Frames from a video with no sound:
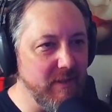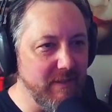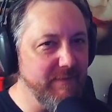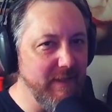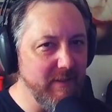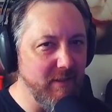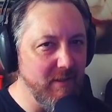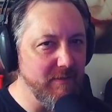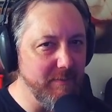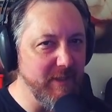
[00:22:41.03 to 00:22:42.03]
I found it
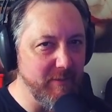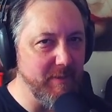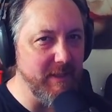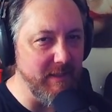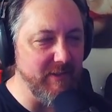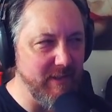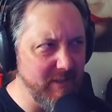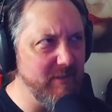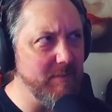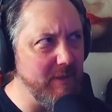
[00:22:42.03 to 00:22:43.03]
hard for me to explain because I
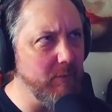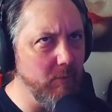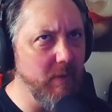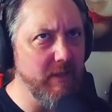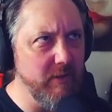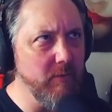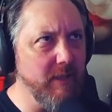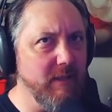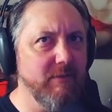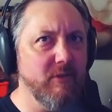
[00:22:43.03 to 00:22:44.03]
listened to it. I'm like, well, why do I
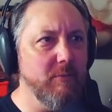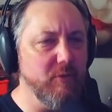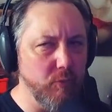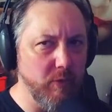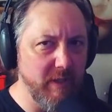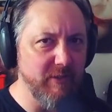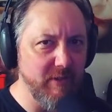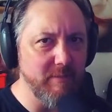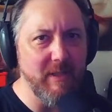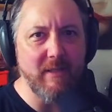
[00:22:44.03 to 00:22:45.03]
love it so much? What is it
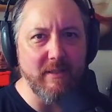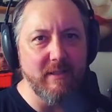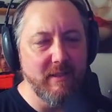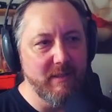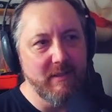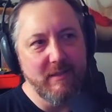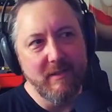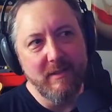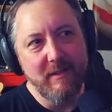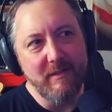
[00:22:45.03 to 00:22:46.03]
about it?
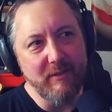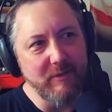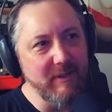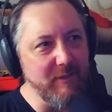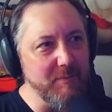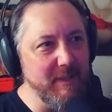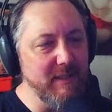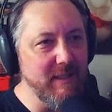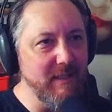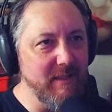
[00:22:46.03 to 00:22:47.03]
To try and explain
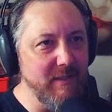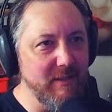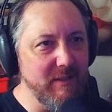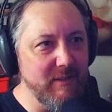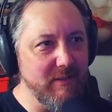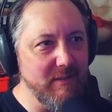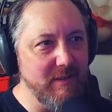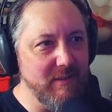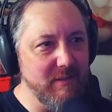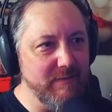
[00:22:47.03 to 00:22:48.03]
that,
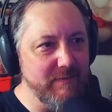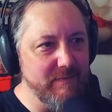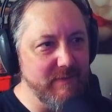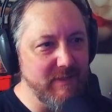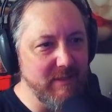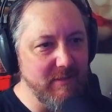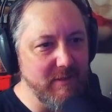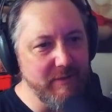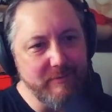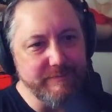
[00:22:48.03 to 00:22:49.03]
it's kind of hard to
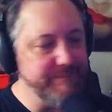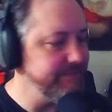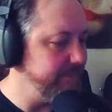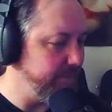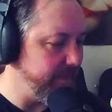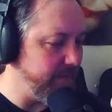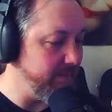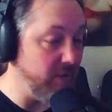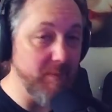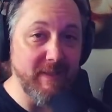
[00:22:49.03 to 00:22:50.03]
do.
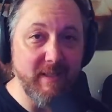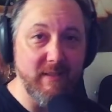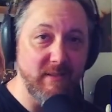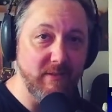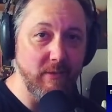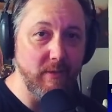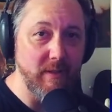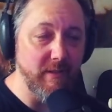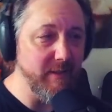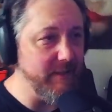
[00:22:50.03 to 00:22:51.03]
But I hope I did it.
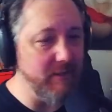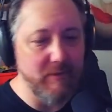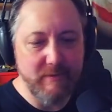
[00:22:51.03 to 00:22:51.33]
So there you go.